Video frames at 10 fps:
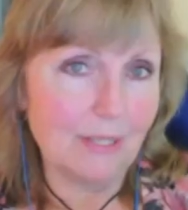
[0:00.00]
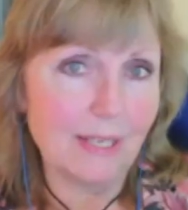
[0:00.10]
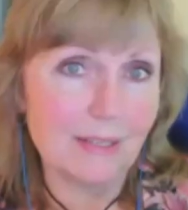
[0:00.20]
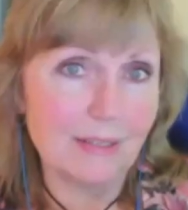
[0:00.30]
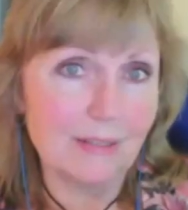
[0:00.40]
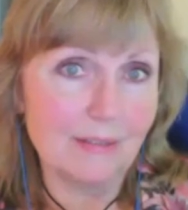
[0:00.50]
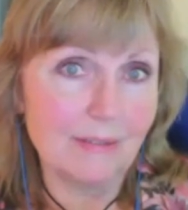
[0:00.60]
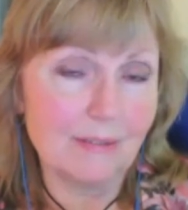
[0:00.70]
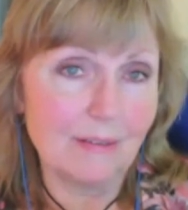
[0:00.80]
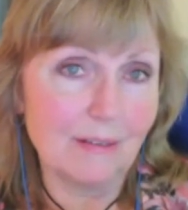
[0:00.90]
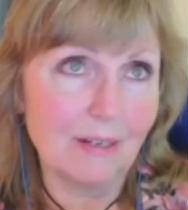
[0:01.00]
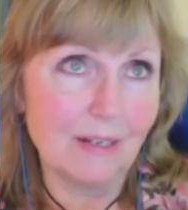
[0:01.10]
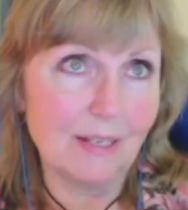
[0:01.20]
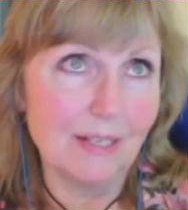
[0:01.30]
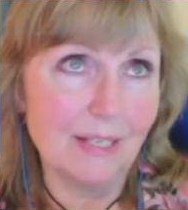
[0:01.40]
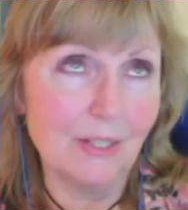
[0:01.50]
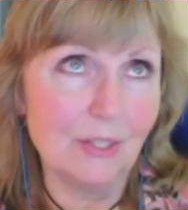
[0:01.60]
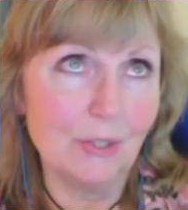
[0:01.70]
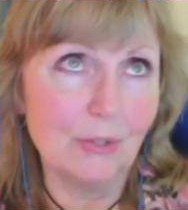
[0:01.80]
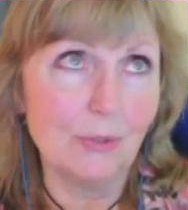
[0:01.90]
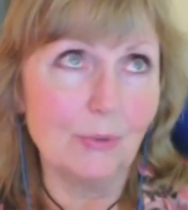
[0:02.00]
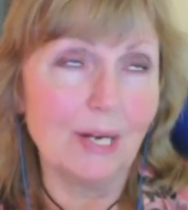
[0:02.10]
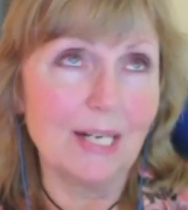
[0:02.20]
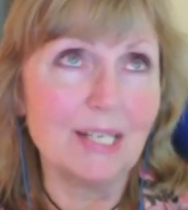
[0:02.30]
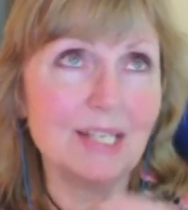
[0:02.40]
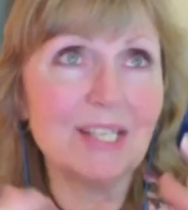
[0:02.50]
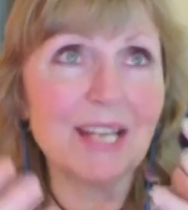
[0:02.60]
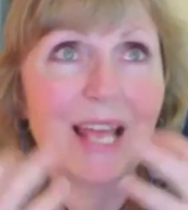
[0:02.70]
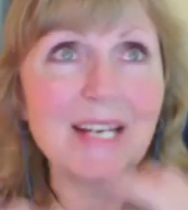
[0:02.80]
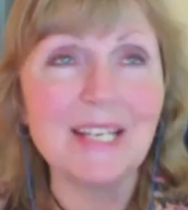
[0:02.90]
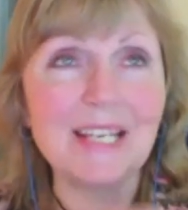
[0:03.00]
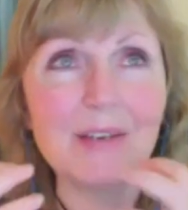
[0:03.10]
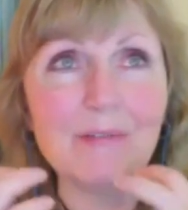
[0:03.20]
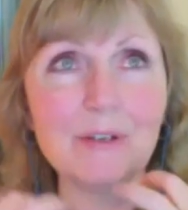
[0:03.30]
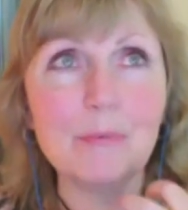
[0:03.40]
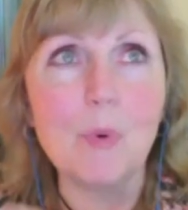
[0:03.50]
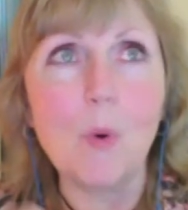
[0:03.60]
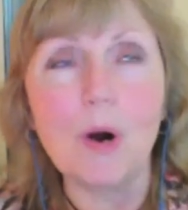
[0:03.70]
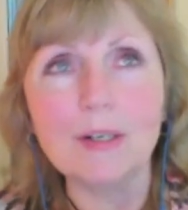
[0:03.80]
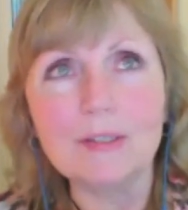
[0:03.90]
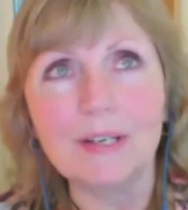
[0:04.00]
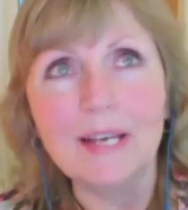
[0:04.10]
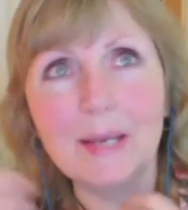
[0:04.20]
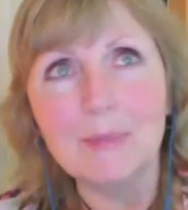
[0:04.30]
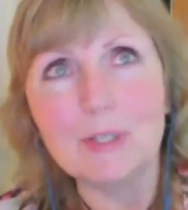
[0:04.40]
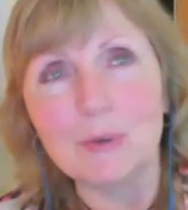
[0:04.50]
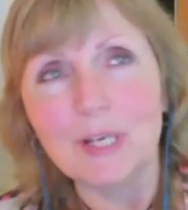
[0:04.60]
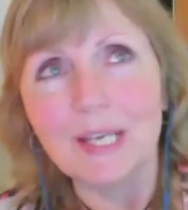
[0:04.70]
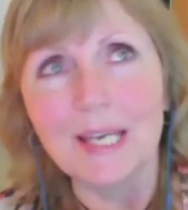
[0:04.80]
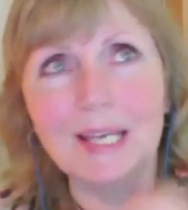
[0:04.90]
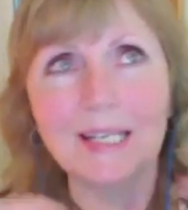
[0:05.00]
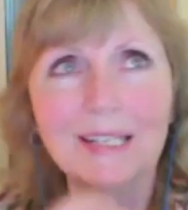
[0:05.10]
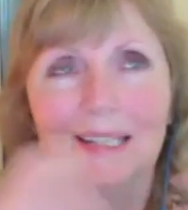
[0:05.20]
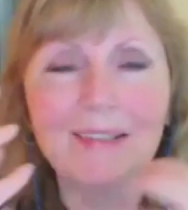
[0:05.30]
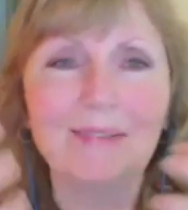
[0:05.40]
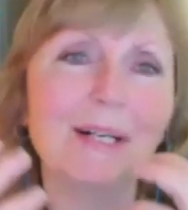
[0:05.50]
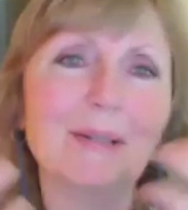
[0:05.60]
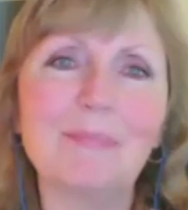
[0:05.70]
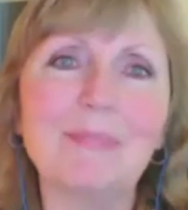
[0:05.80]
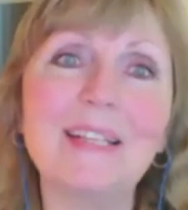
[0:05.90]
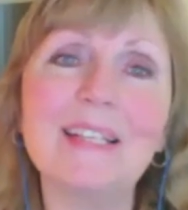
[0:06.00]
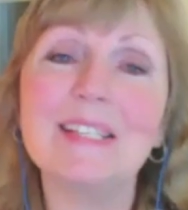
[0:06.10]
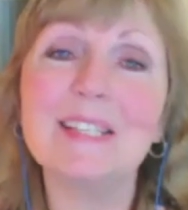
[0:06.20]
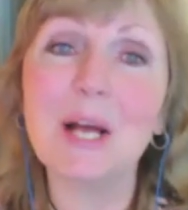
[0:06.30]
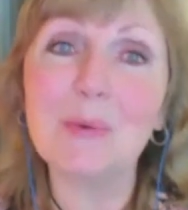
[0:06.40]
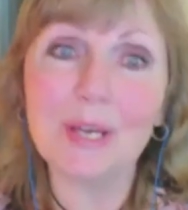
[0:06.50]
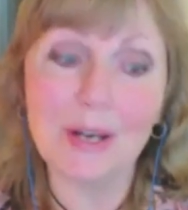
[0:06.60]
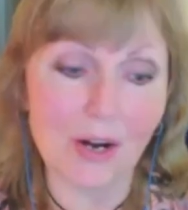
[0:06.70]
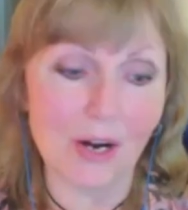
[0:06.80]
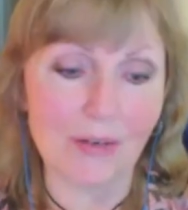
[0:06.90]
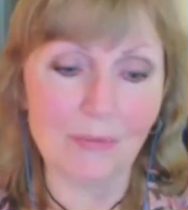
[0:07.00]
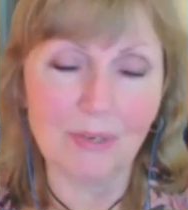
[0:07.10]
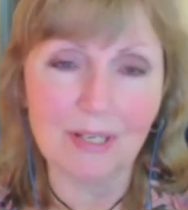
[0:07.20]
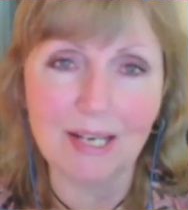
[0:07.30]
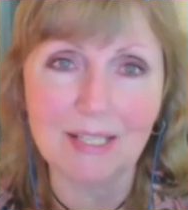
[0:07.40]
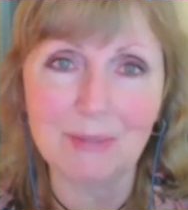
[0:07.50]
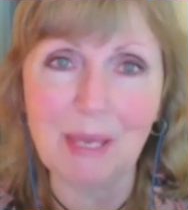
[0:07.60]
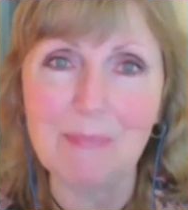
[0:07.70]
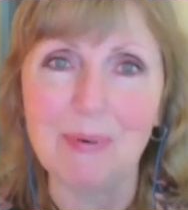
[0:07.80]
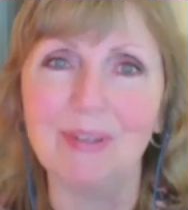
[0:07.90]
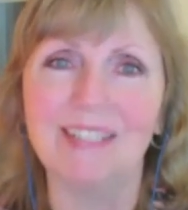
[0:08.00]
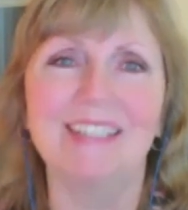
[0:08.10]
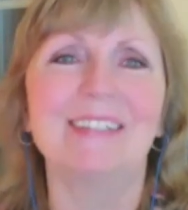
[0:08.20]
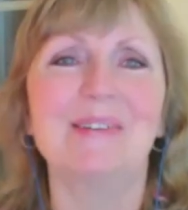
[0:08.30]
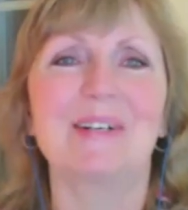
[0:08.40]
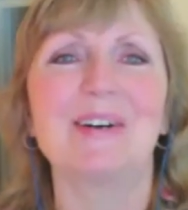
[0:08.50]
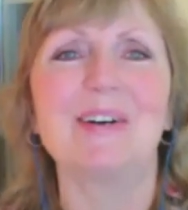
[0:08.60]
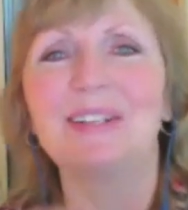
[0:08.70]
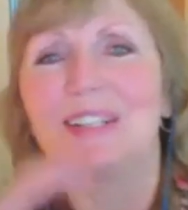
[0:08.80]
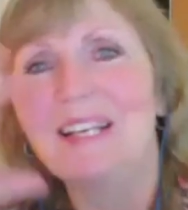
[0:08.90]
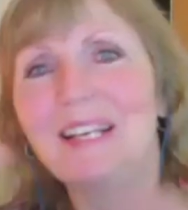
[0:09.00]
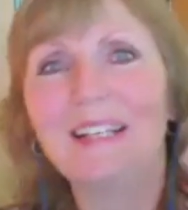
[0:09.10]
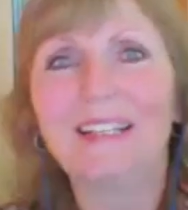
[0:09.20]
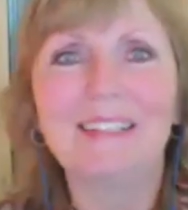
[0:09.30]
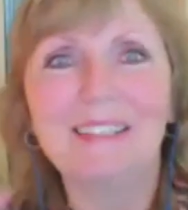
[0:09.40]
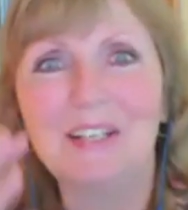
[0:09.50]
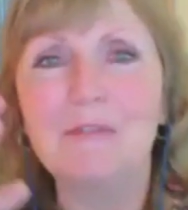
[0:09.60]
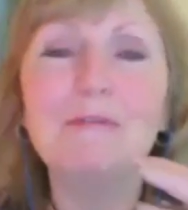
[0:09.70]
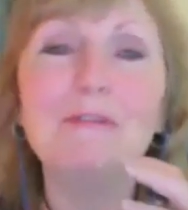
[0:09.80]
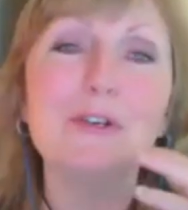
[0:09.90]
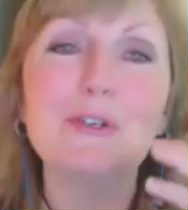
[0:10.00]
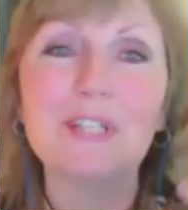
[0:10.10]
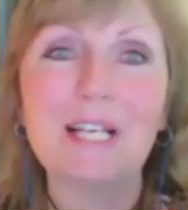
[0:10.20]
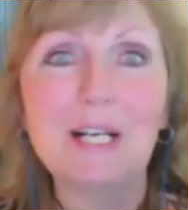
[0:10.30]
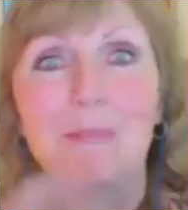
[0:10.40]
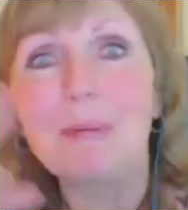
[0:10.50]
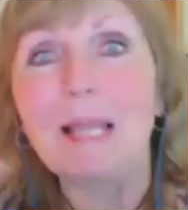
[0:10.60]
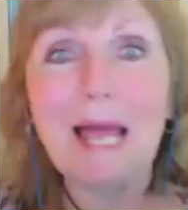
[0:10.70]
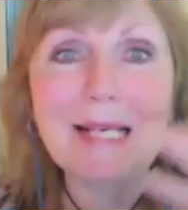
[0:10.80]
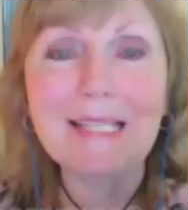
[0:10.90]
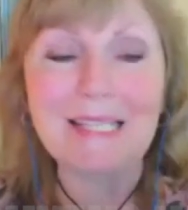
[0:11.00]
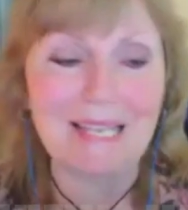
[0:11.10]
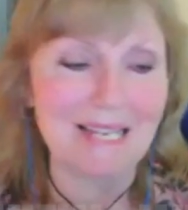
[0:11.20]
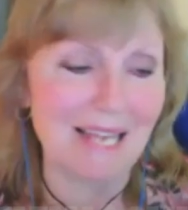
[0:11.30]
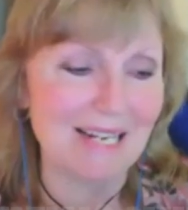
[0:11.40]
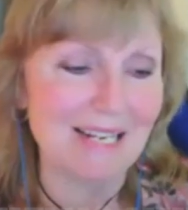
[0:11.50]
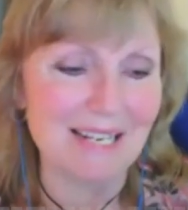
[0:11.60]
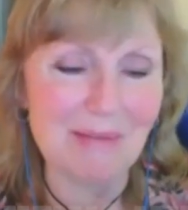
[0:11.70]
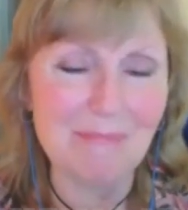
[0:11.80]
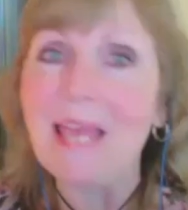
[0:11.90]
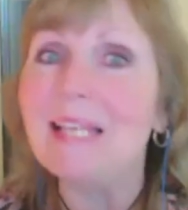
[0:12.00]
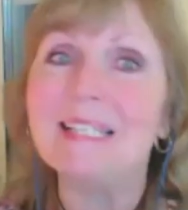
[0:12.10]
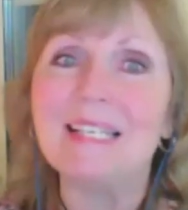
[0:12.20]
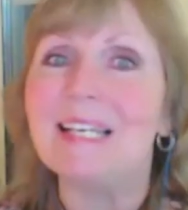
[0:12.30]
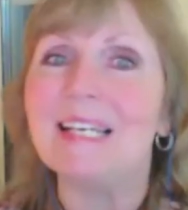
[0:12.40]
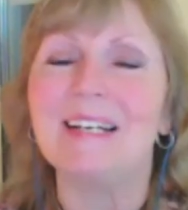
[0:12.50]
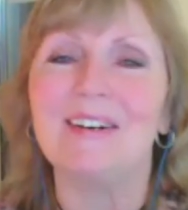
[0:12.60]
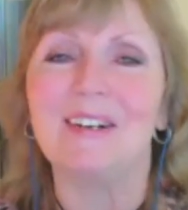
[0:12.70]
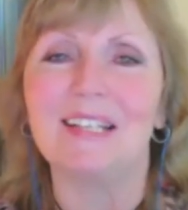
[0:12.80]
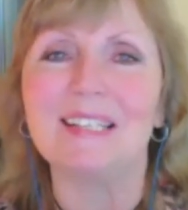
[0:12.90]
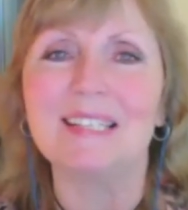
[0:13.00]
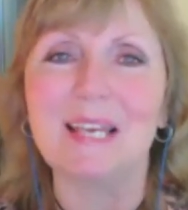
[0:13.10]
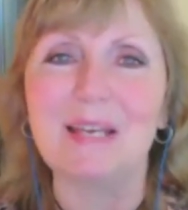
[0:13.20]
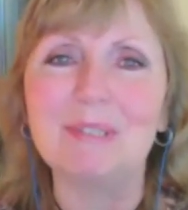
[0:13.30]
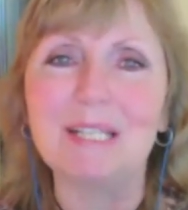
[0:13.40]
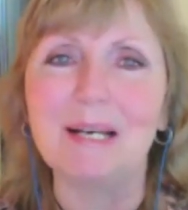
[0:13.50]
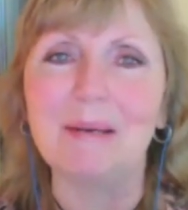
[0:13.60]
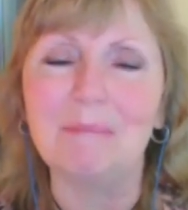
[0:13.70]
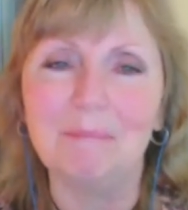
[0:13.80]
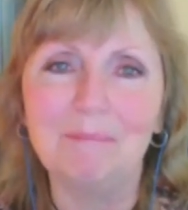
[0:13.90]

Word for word: I guess I need to understand it even more. So I am enjoying it and well. And this is how we are, uh, us people. We're yep. all confused and complex and, and amazing all at the same time.